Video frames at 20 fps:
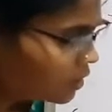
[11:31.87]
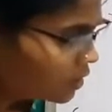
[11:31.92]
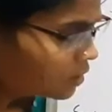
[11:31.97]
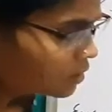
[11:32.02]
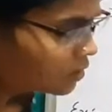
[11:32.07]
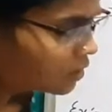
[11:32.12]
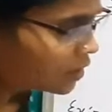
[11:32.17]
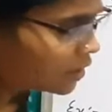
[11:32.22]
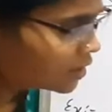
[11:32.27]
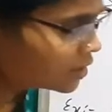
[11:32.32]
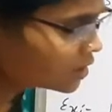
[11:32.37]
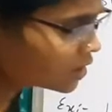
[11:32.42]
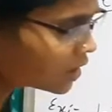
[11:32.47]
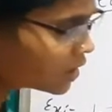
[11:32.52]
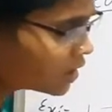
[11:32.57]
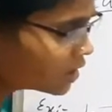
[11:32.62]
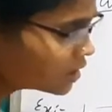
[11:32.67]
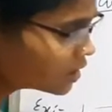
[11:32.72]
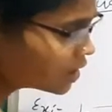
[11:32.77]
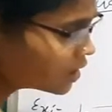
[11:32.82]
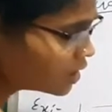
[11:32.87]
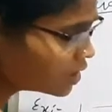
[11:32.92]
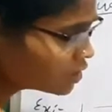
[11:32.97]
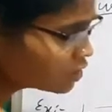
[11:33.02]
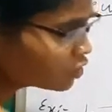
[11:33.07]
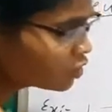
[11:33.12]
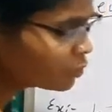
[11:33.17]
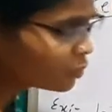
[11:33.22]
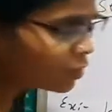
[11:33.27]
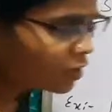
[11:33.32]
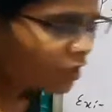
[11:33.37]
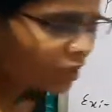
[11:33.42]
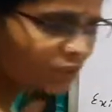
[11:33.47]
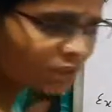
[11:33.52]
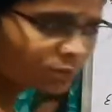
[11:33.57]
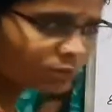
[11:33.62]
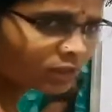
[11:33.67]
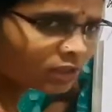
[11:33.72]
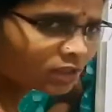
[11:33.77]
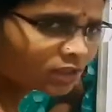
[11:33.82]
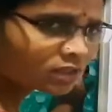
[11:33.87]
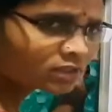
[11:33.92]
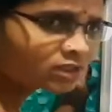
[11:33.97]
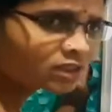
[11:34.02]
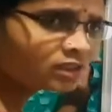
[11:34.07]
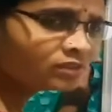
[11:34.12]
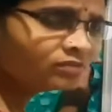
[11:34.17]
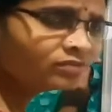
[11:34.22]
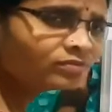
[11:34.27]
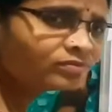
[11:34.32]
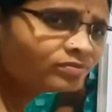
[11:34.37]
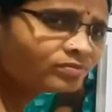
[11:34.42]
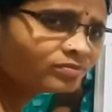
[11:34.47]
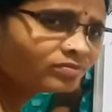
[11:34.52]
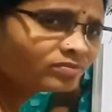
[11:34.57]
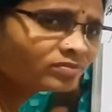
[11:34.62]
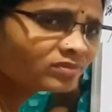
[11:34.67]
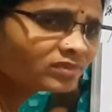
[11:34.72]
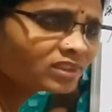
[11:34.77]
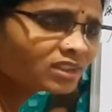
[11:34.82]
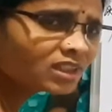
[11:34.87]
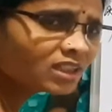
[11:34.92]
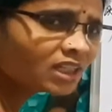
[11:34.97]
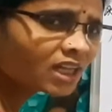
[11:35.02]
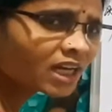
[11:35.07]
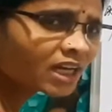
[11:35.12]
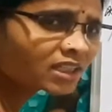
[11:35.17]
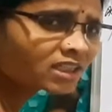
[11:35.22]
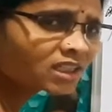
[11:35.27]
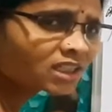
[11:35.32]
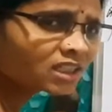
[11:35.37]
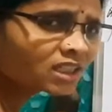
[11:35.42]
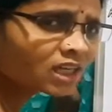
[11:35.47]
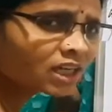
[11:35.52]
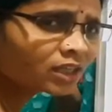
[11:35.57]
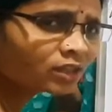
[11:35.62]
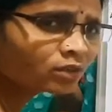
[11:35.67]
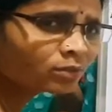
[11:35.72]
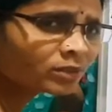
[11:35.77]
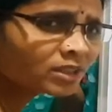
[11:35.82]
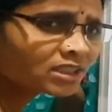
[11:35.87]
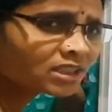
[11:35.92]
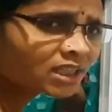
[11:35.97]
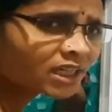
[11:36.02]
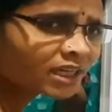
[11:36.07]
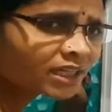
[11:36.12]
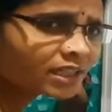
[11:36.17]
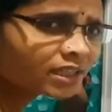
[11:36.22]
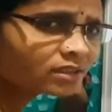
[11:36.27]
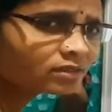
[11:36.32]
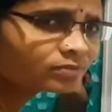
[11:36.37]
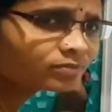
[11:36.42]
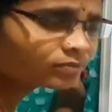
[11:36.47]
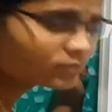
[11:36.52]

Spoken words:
So initially there is no products because of reaction not to be started.